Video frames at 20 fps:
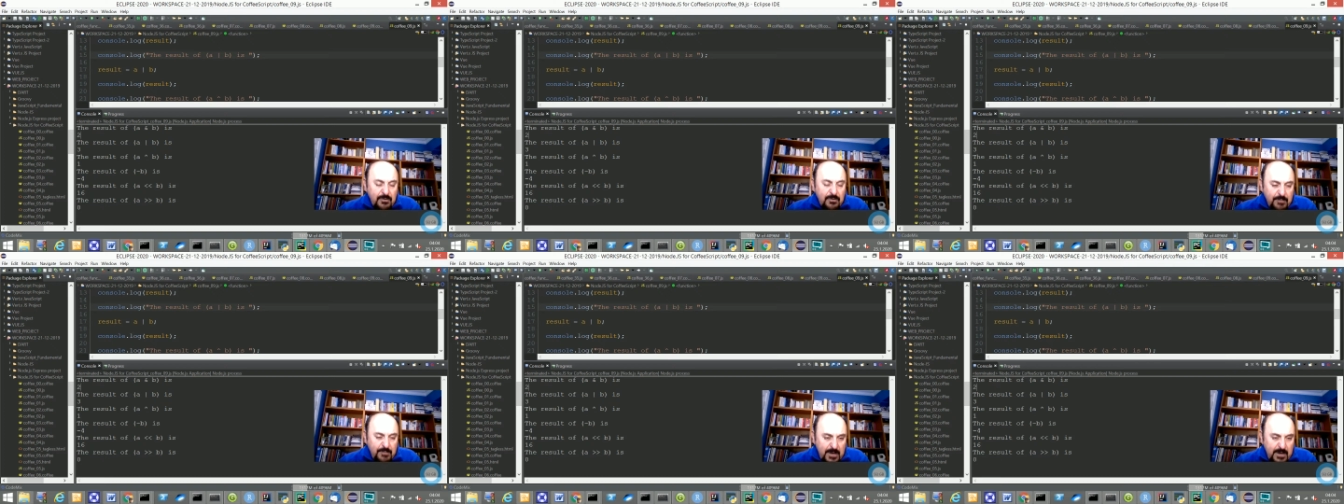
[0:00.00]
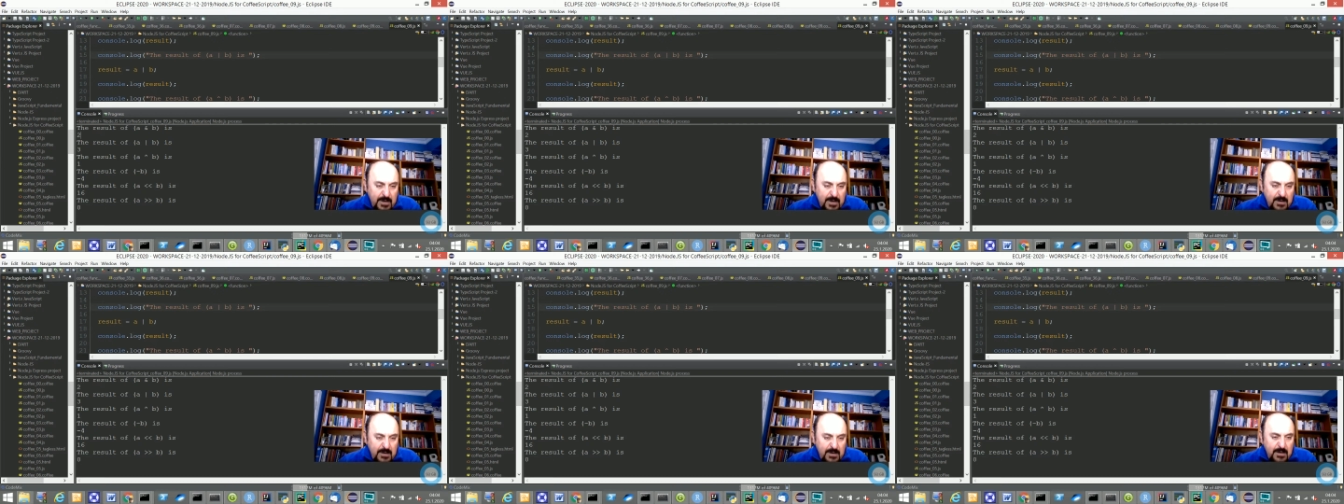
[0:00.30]
B
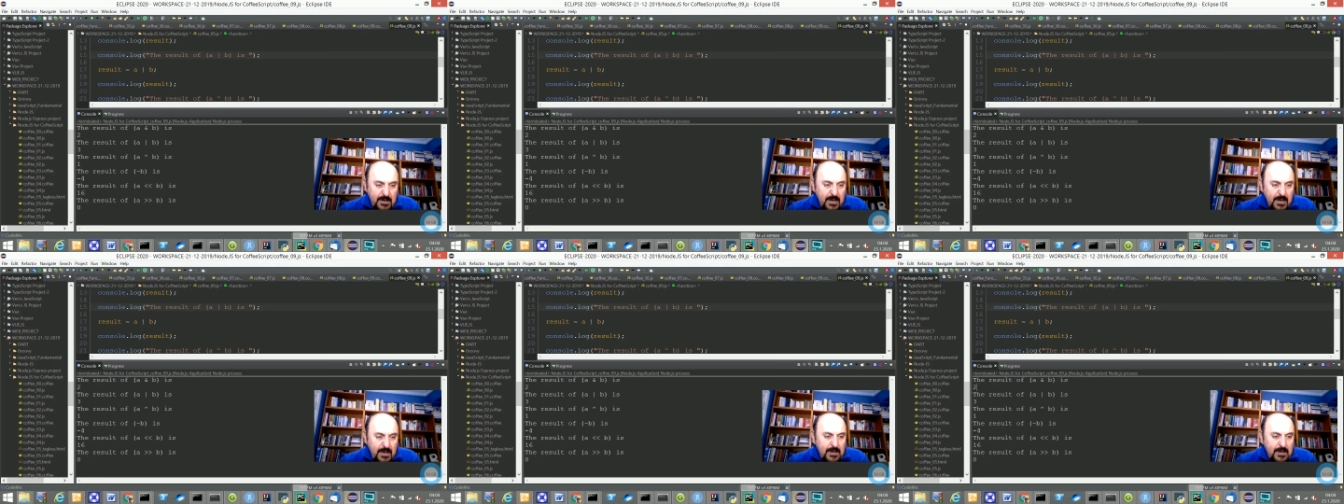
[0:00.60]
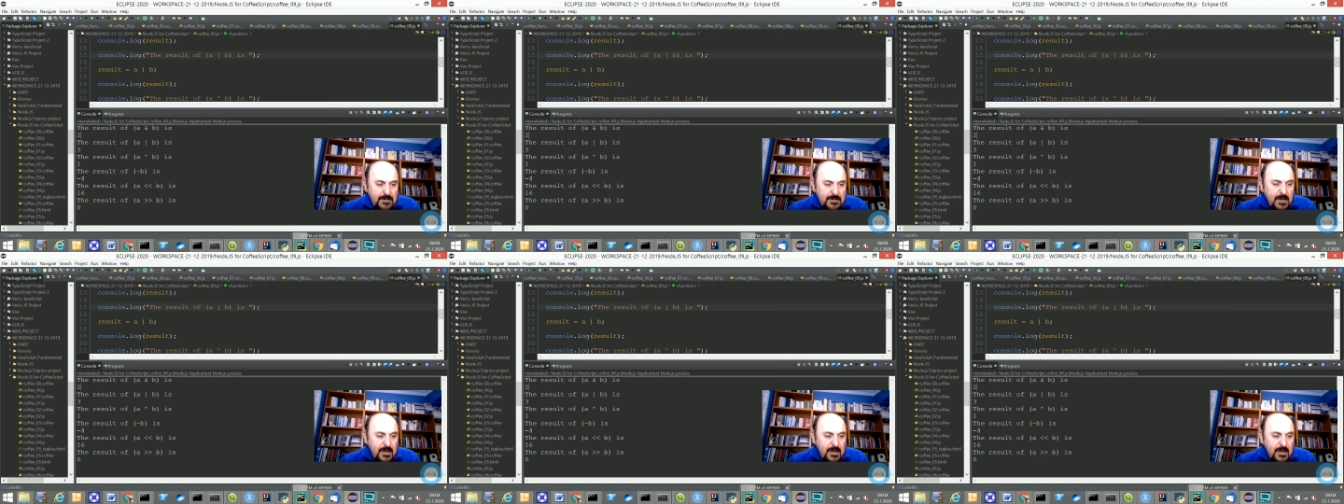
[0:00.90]
is
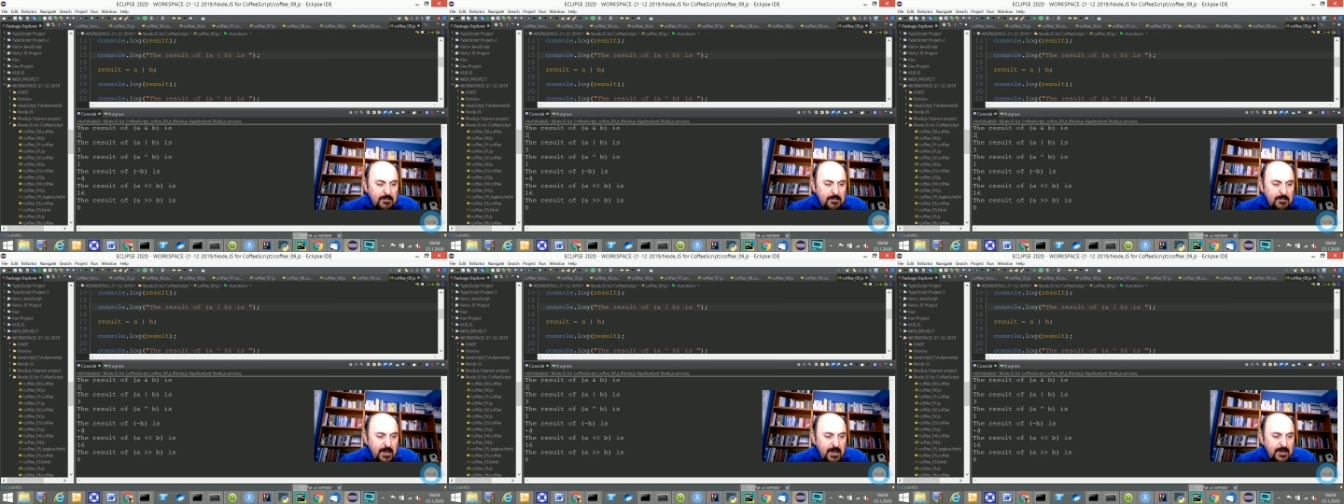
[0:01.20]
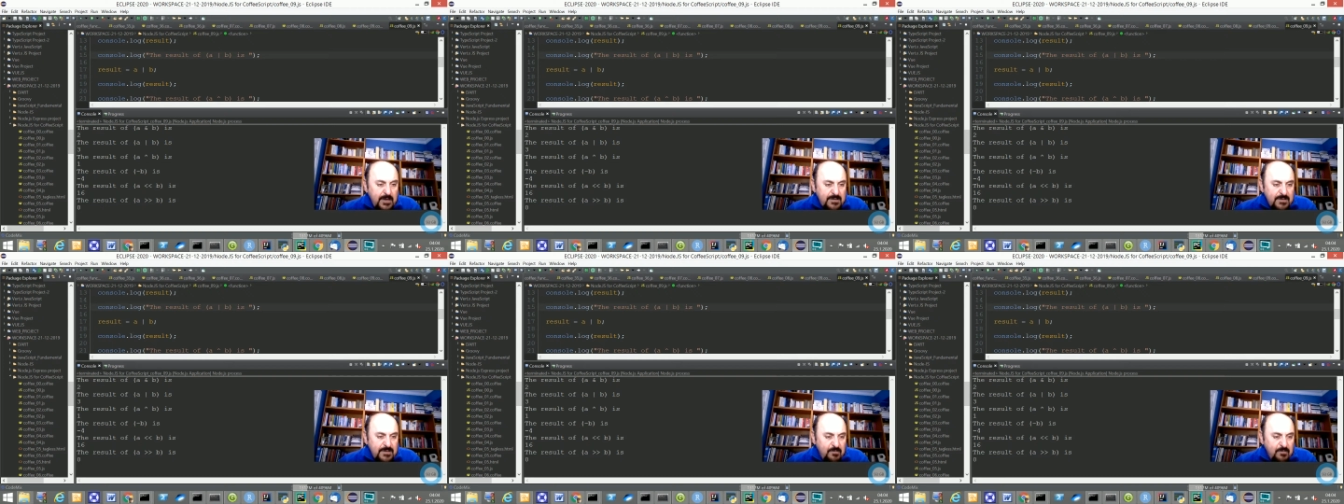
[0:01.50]

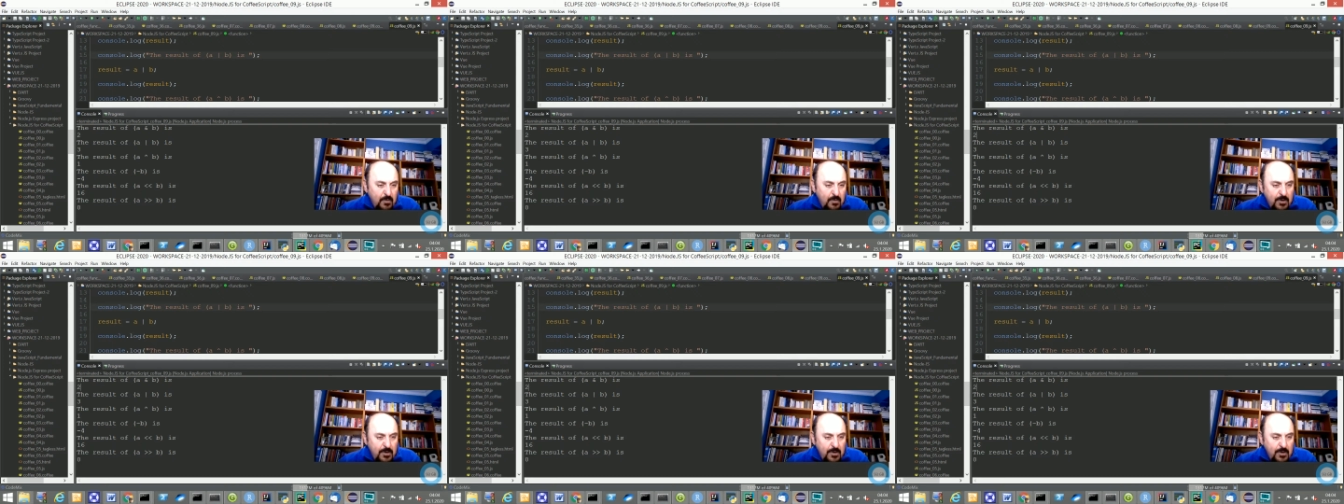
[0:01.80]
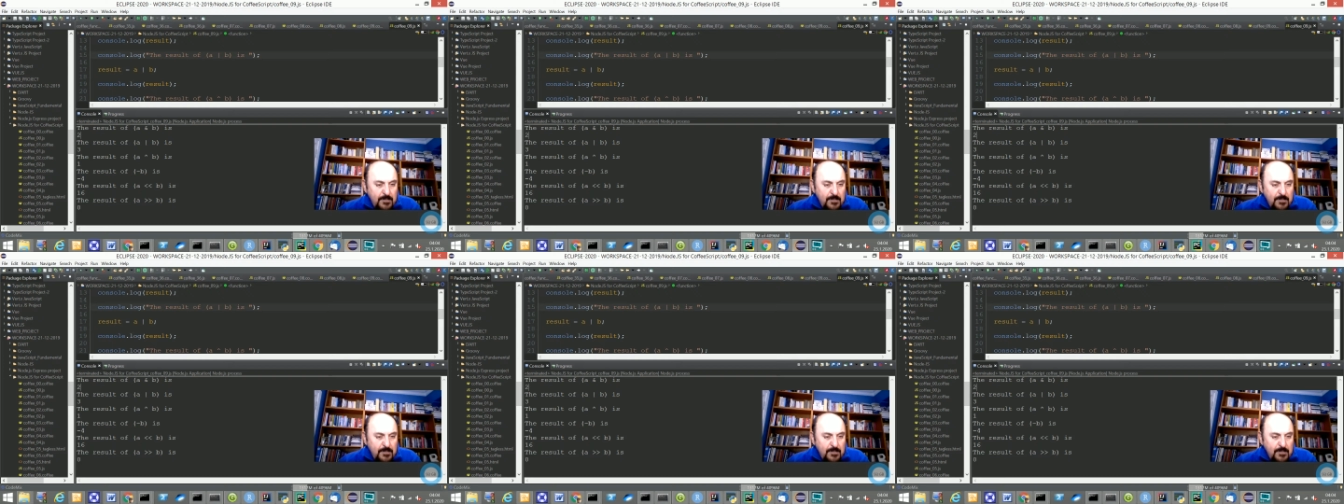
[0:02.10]
-4,